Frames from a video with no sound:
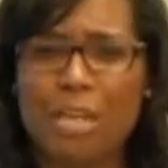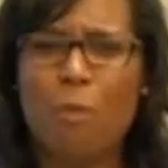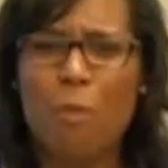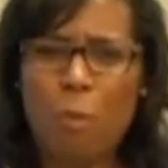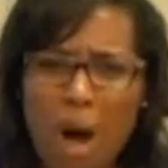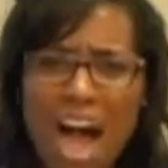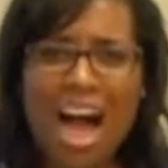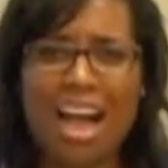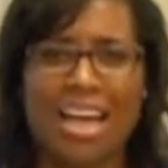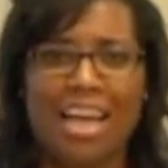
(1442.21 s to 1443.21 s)

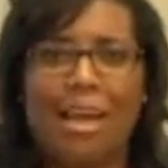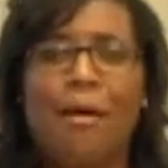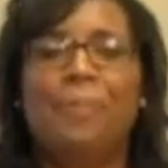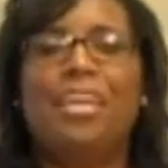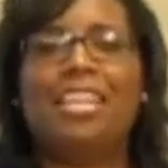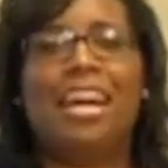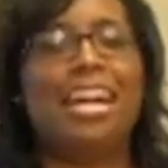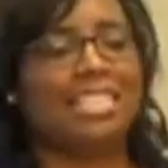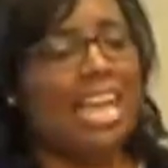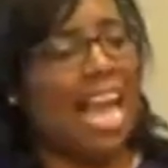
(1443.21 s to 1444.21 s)
Why?
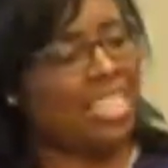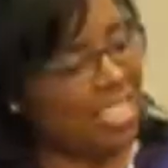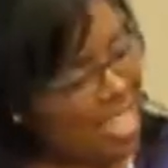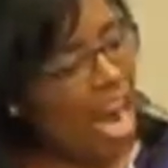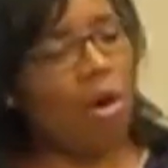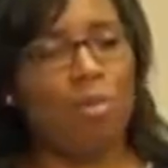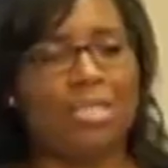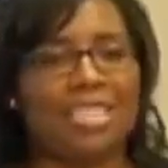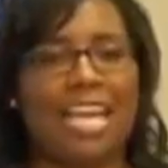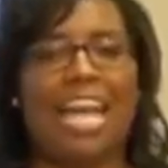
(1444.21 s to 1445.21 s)
Because Sarah
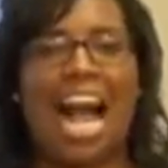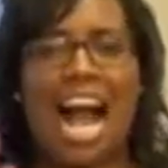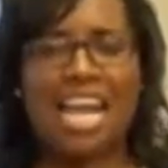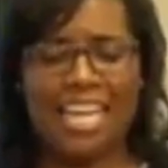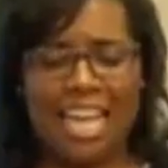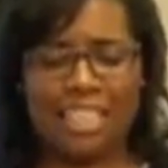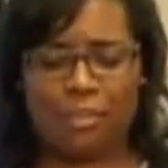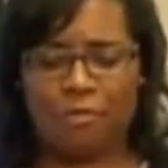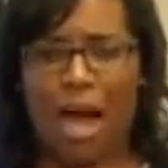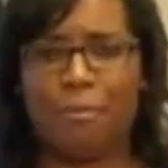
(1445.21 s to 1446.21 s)
was saying, I need
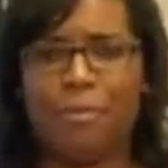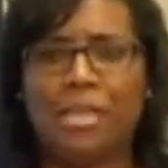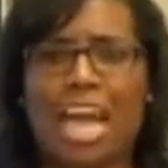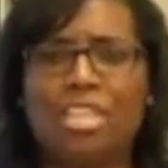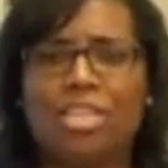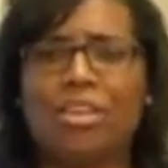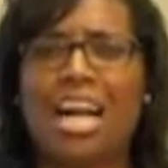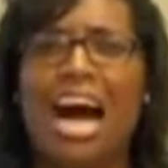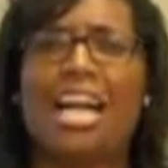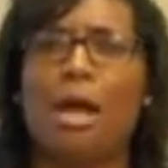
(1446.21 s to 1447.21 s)
to find pleasure,
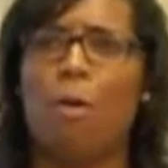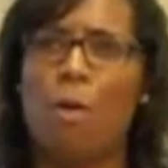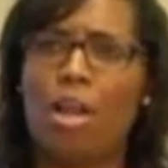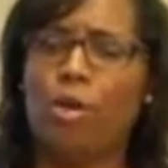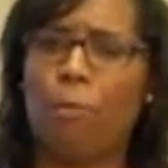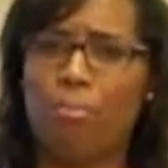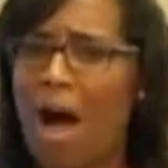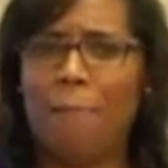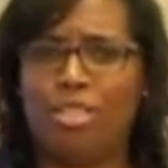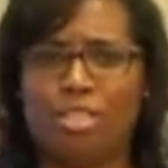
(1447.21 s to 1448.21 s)
God, in what you
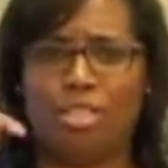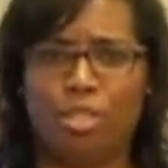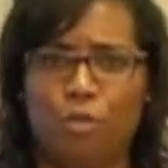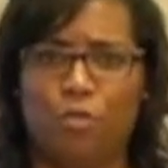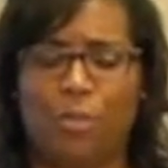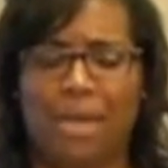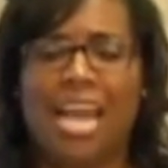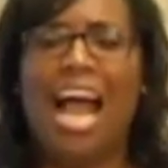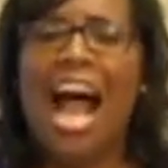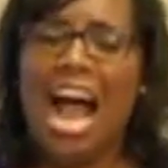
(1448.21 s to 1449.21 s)
promised to do for
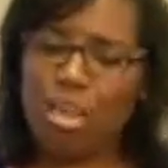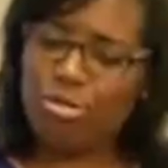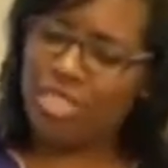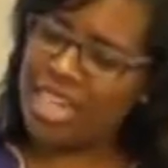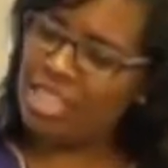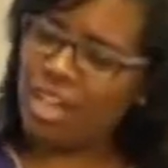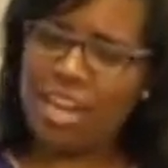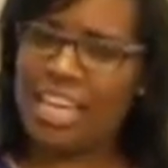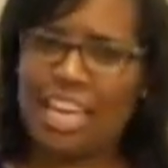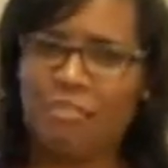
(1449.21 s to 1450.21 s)
me. You said you're
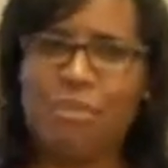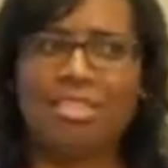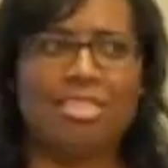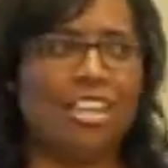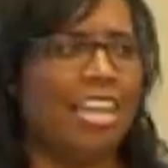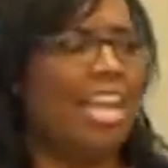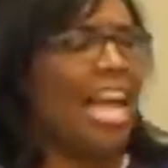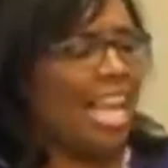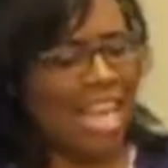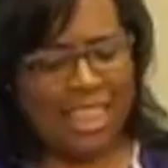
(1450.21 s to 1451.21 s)
going to give me a son.
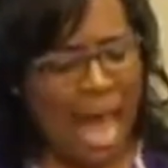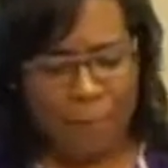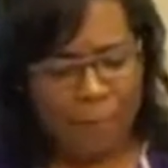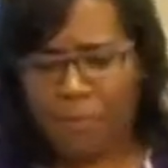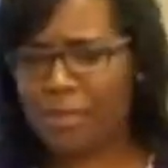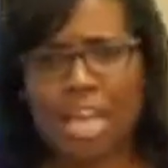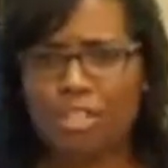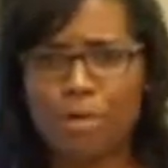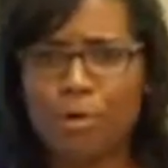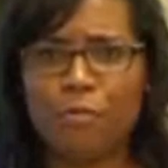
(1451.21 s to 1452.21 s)
Can that be
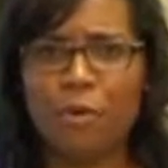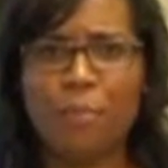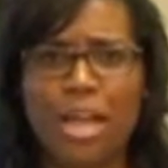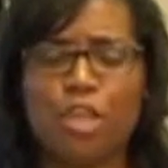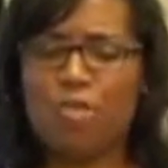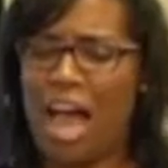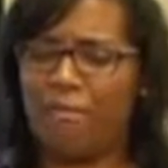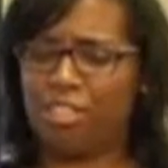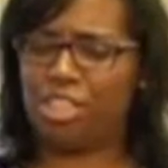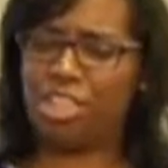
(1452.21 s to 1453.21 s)
pleasurable for me? You
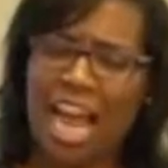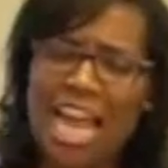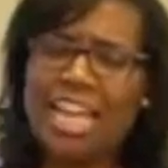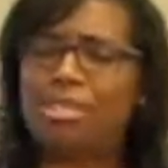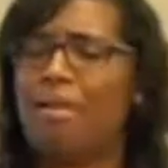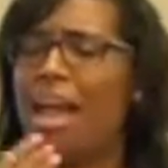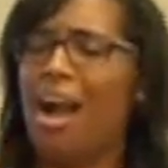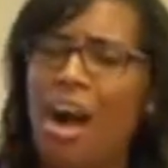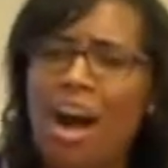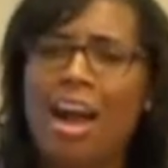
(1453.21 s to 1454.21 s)
have to change my
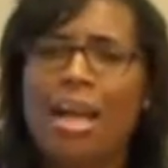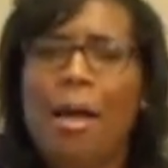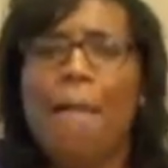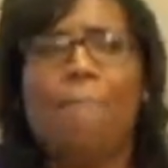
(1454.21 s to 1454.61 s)
heart.